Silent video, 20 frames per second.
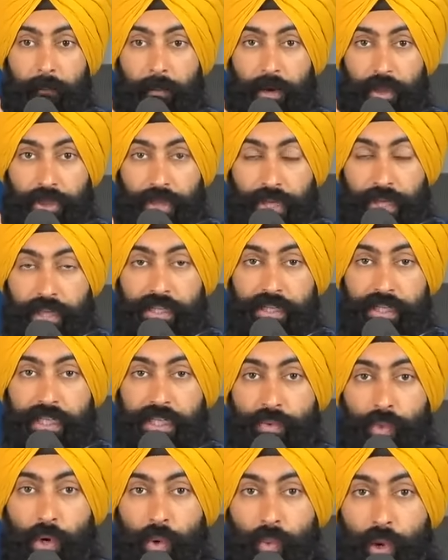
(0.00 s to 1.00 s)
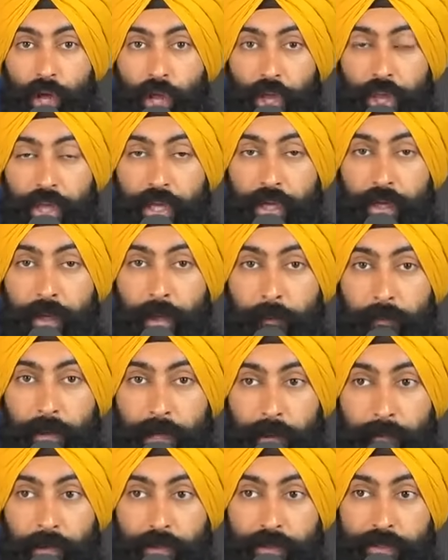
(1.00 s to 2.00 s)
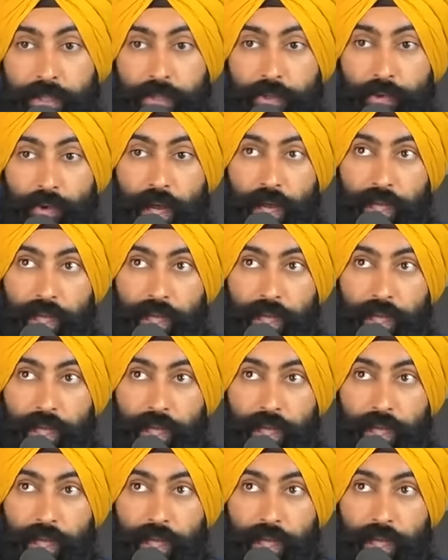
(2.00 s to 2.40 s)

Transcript: but this is what wealthy people do.